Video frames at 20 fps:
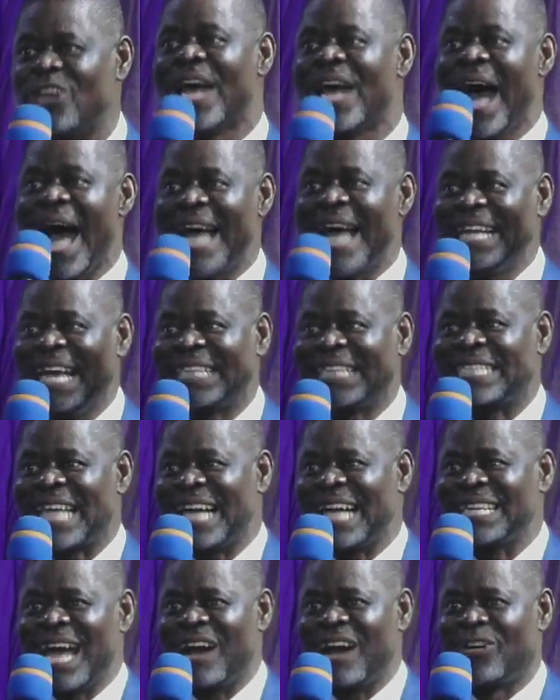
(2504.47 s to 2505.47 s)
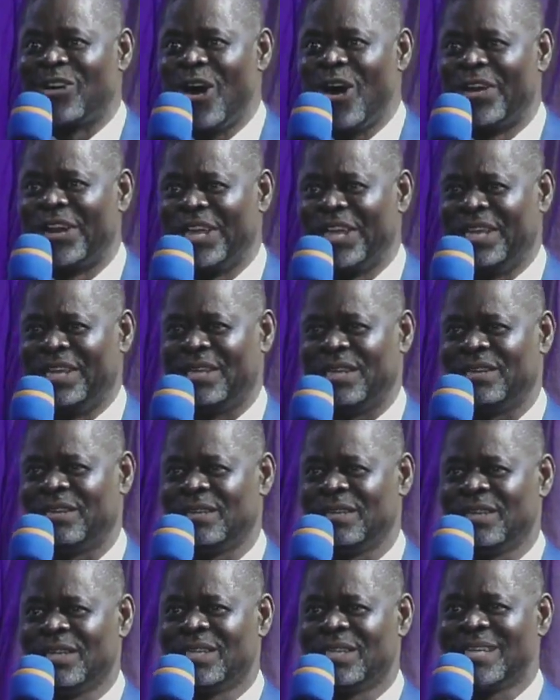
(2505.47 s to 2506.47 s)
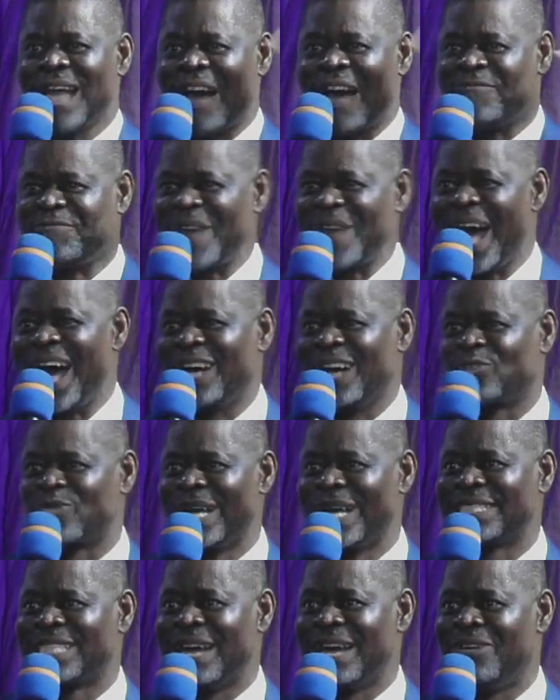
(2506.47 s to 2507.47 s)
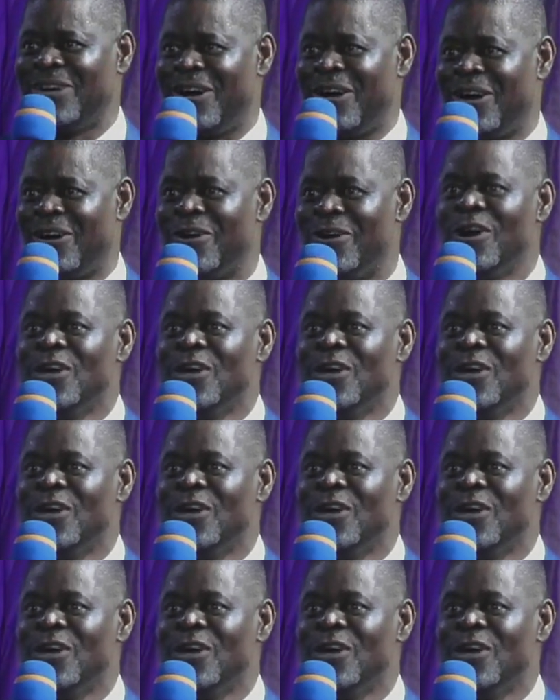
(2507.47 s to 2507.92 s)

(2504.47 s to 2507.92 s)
an eternal glory that far outweighs them all.